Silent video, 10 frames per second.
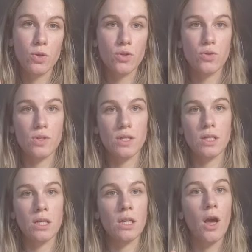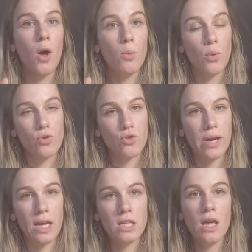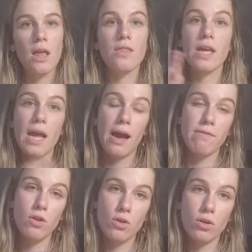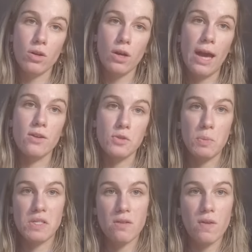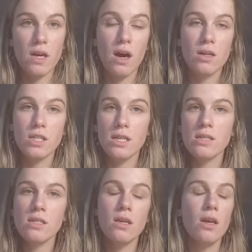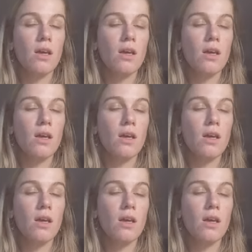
you want to see portrayed, then have a look at a specific artist